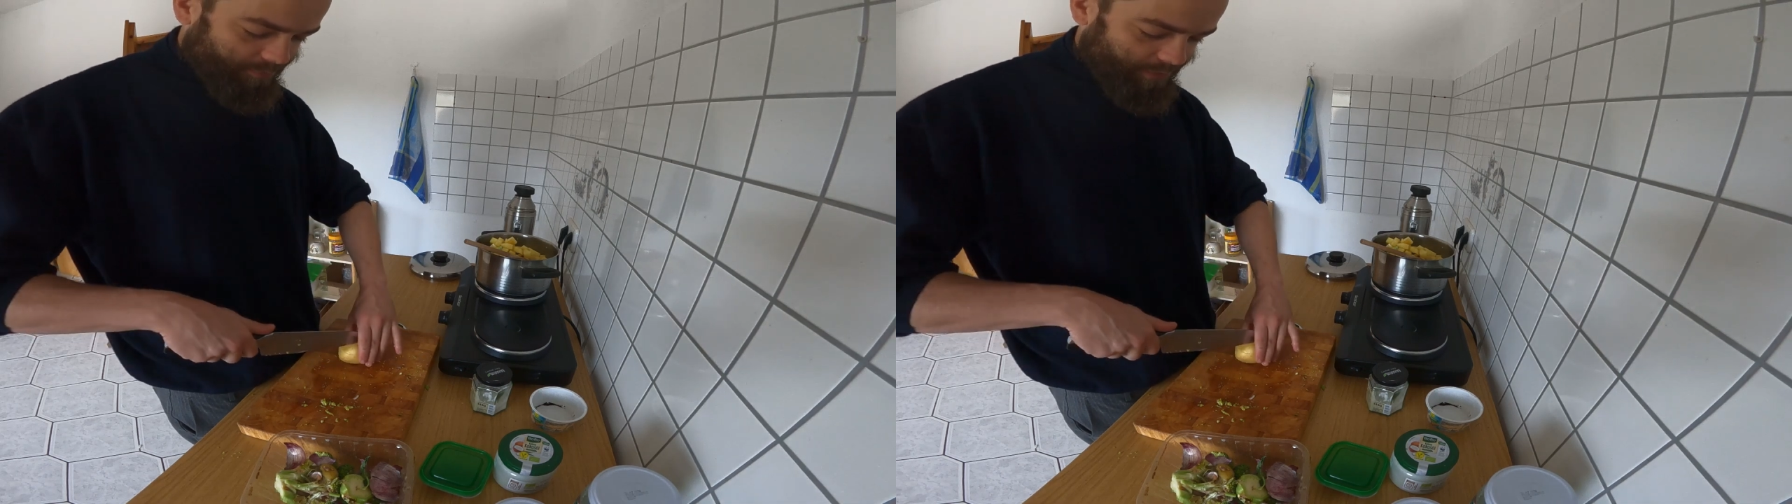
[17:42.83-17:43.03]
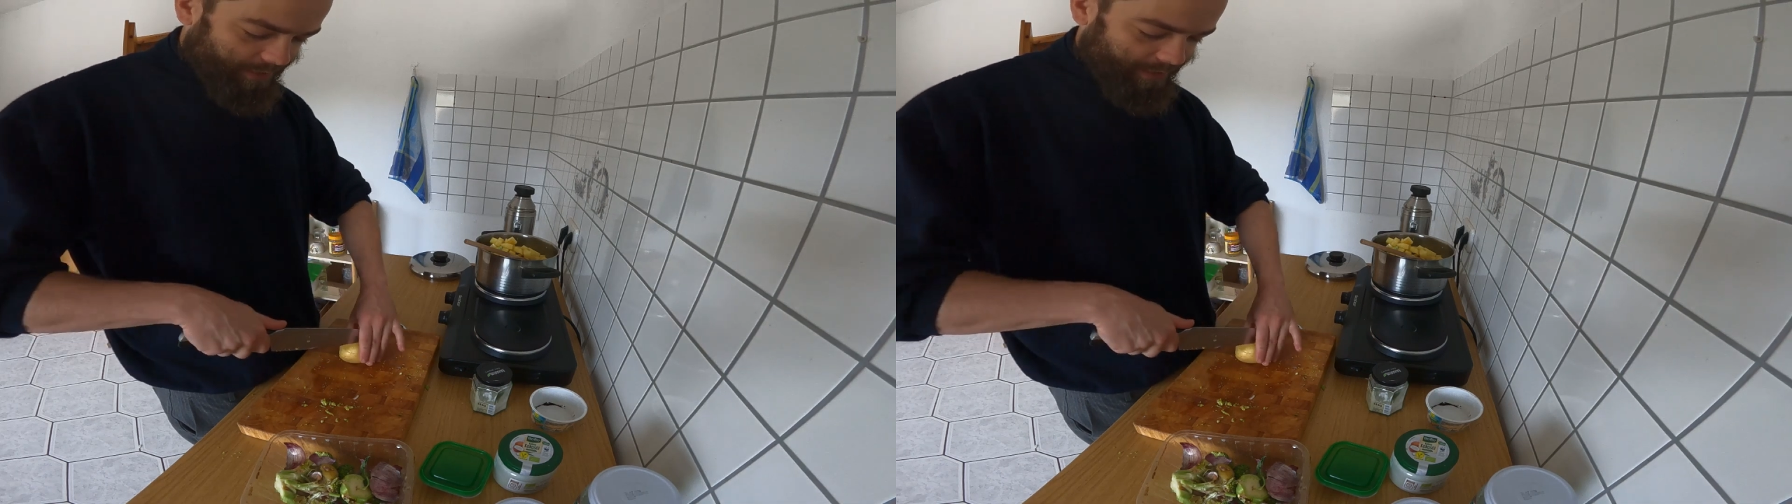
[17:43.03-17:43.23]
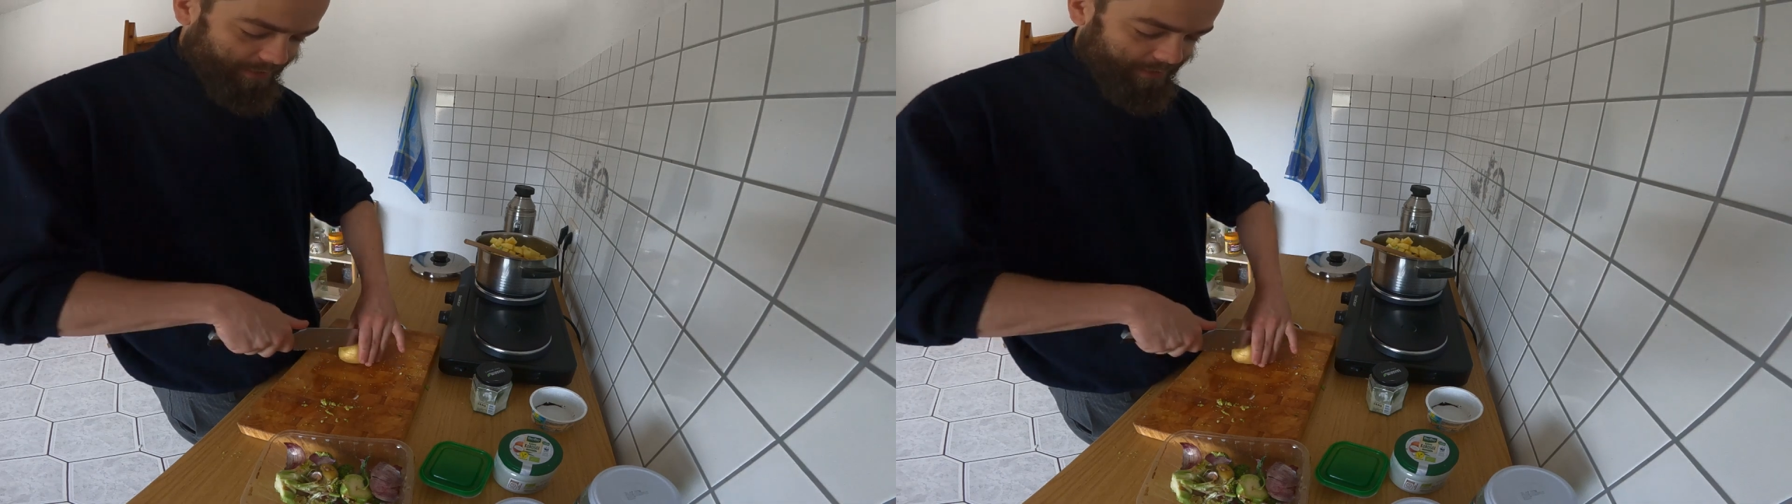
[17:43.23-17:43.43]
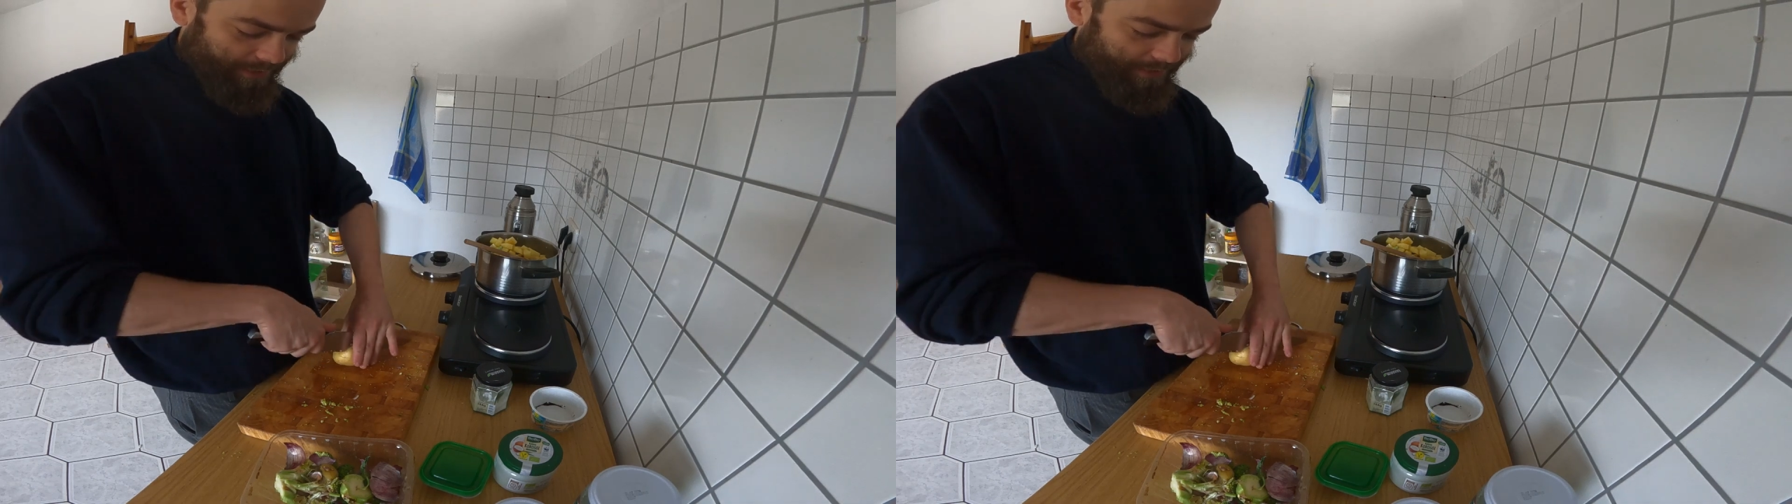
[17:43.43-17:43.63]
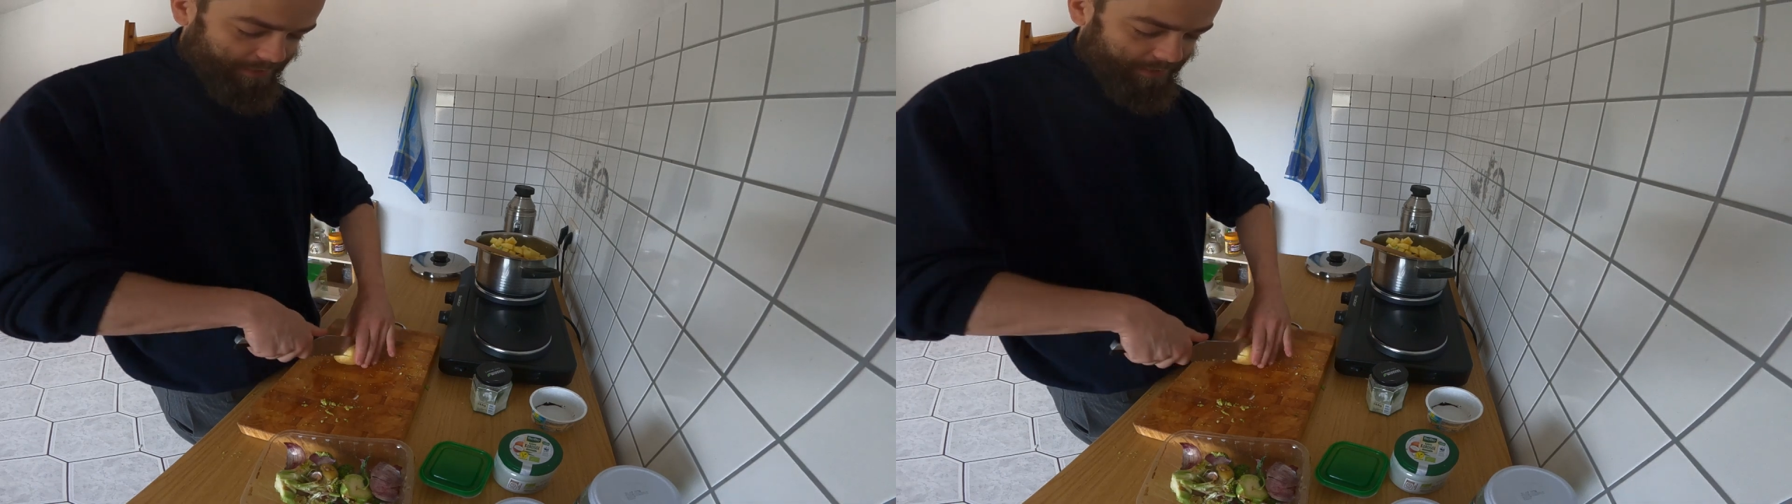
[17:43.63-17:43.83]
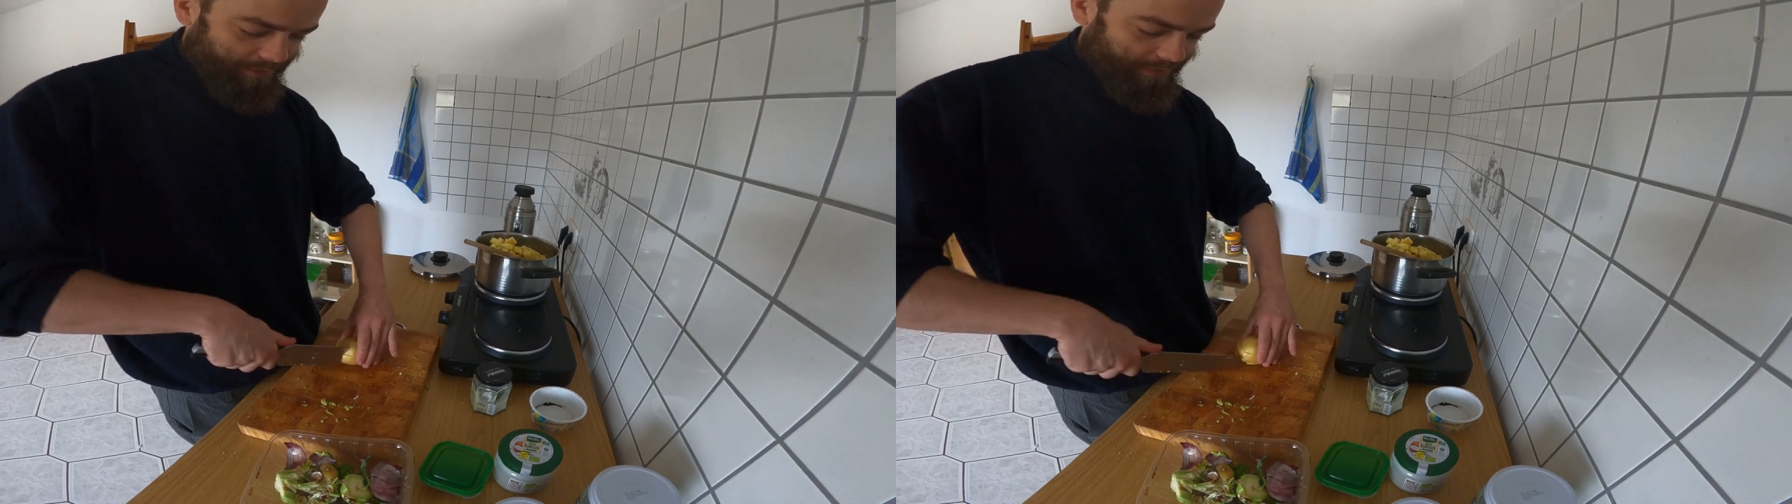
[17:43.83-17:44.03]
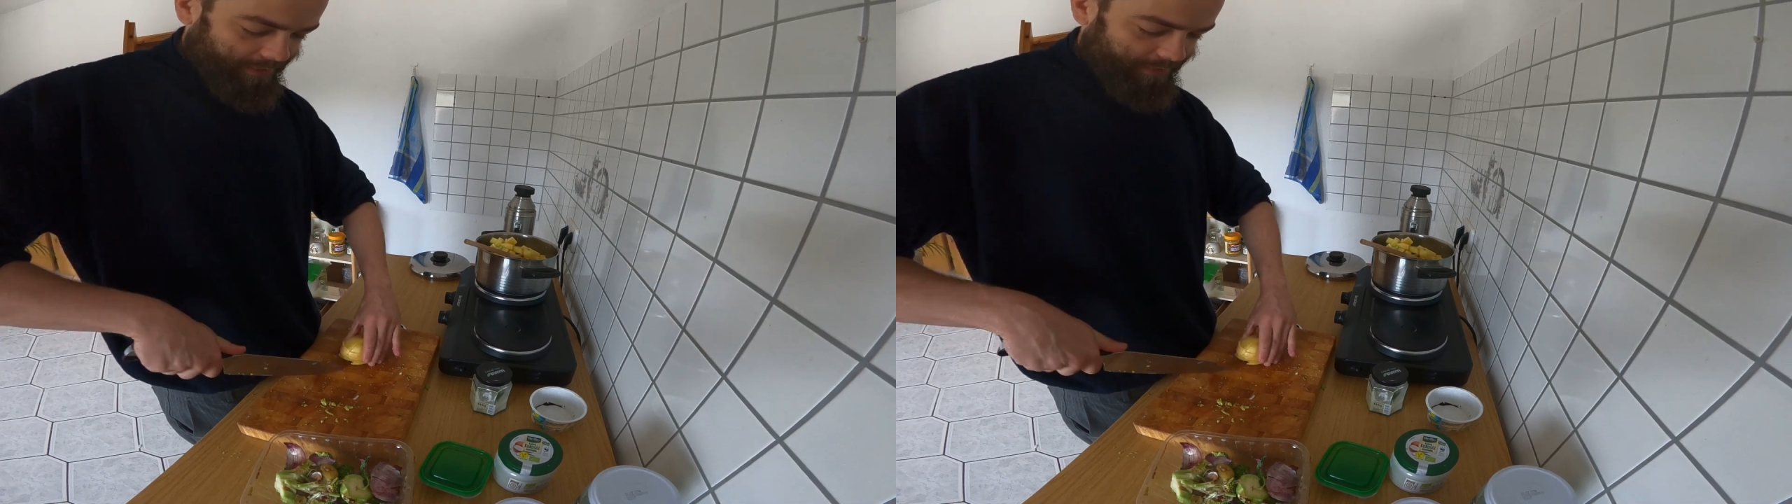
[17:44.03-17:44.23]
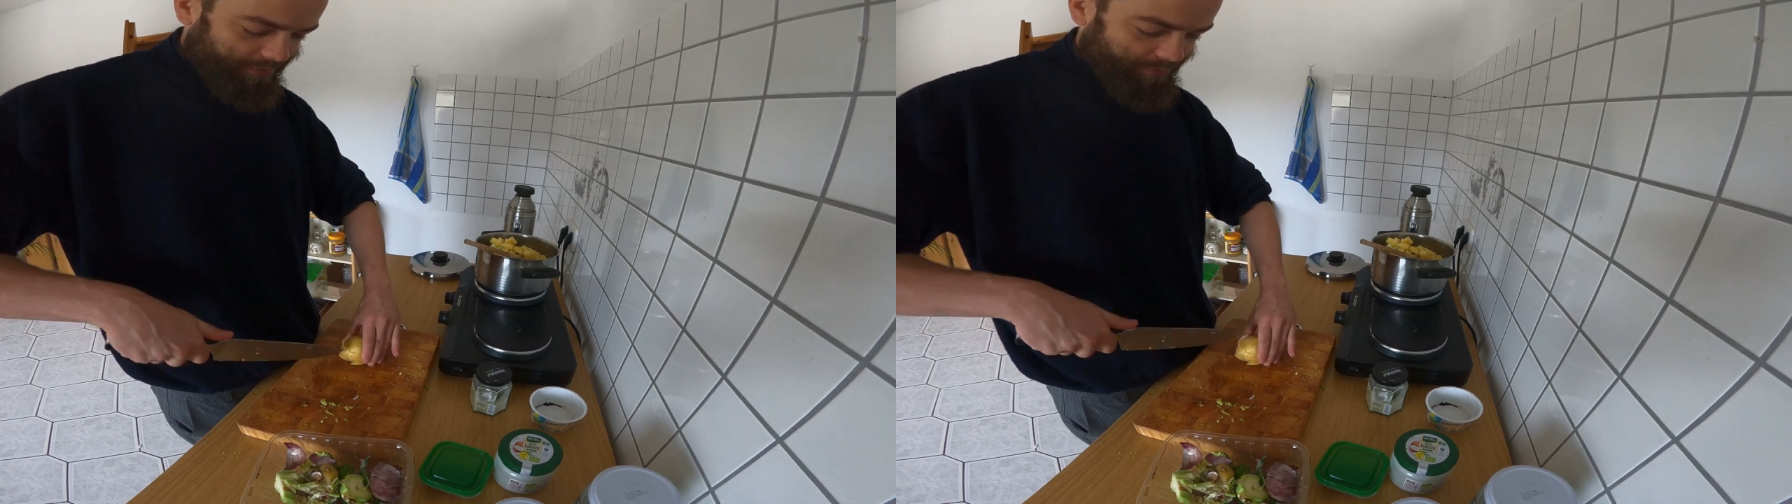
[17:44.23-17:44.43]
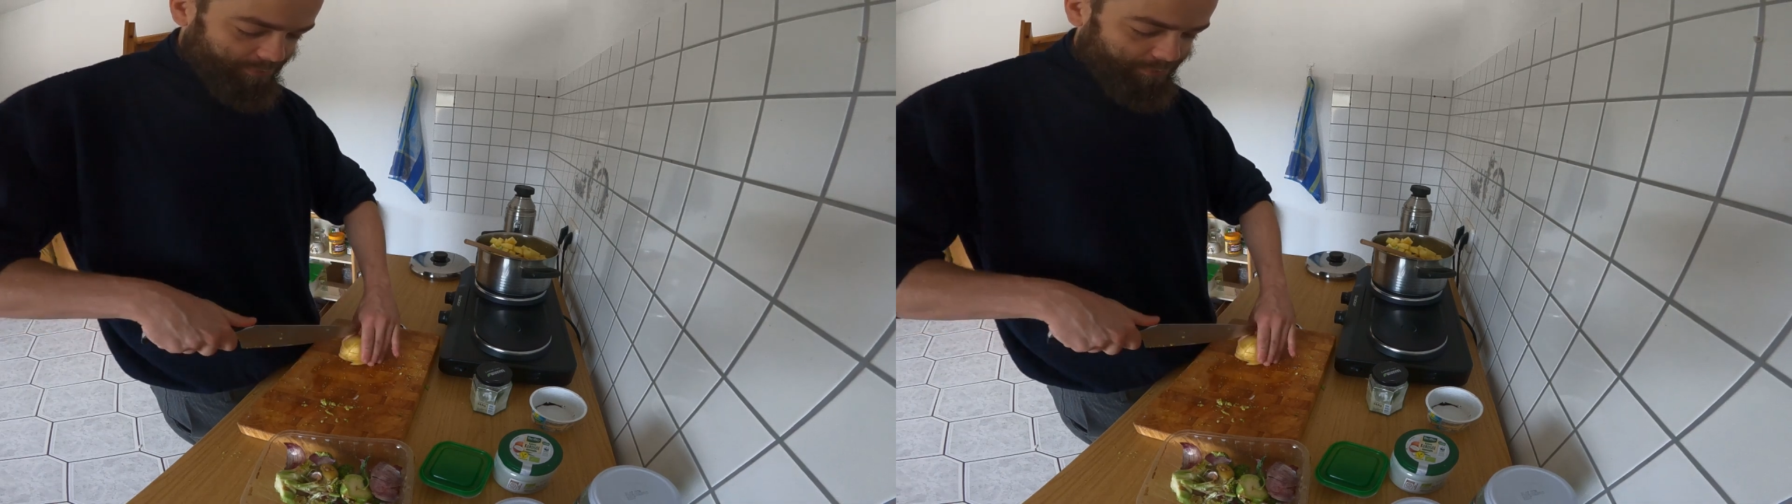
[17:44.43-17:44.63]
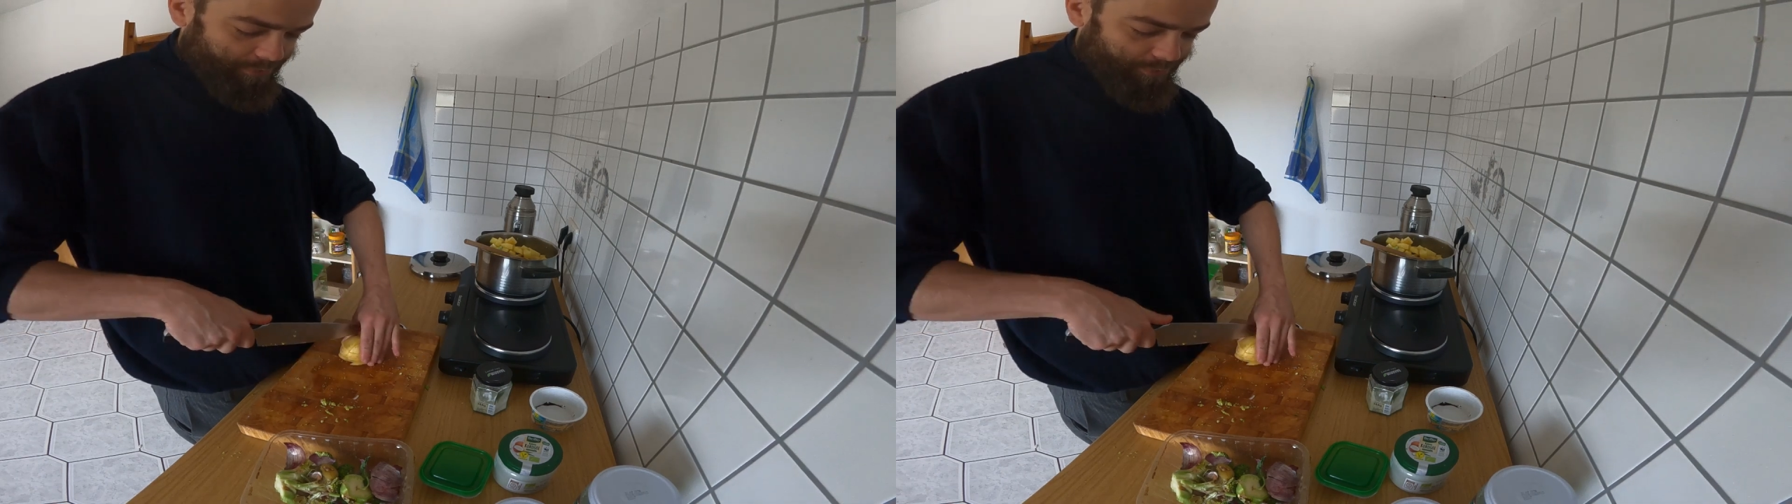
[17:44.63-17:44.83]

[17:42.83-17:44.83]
way? Like super